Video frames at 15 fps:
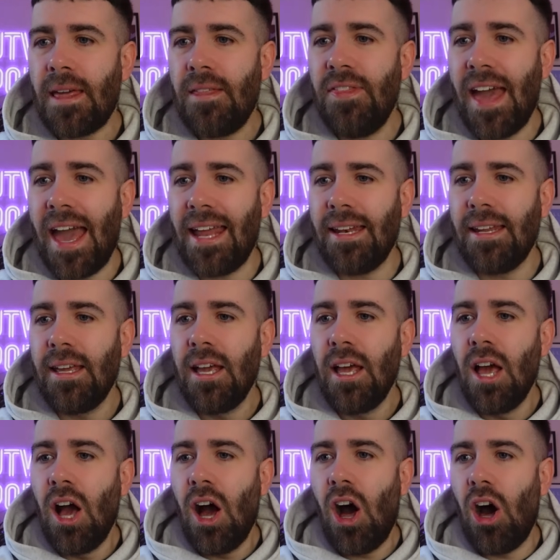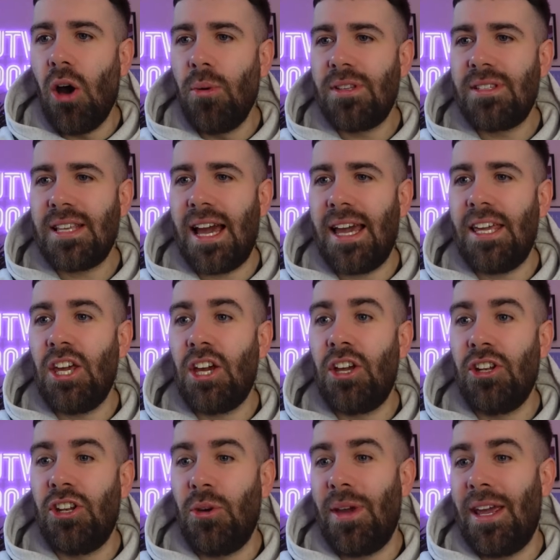then I would say you
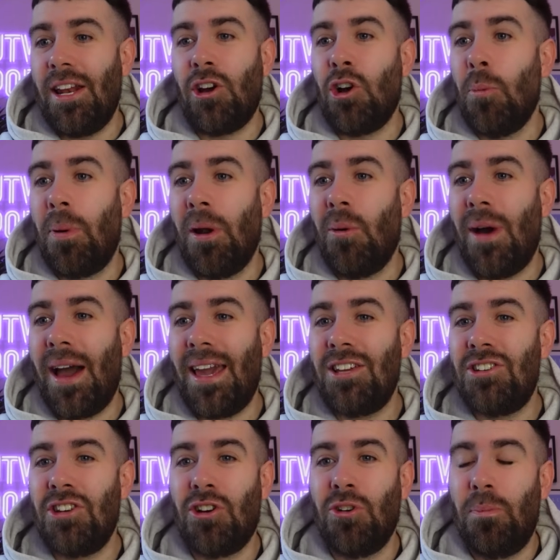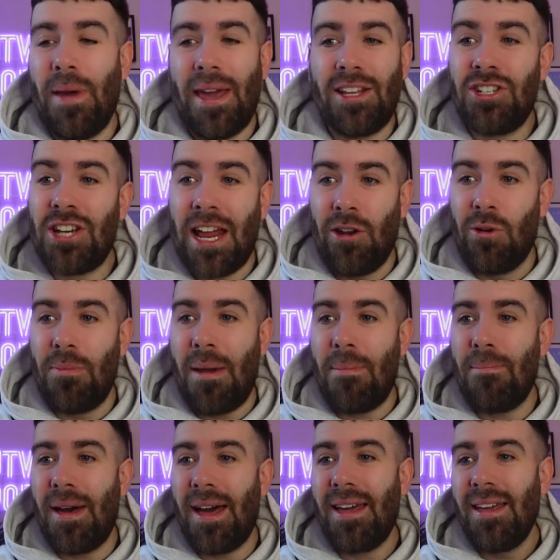can do it in a couple of ways. You could be a channel
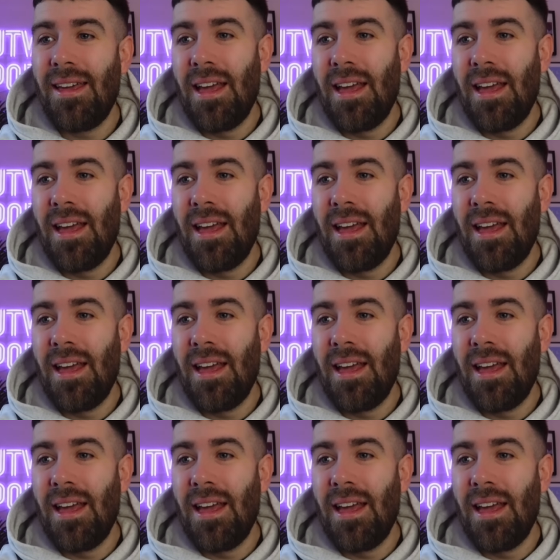member.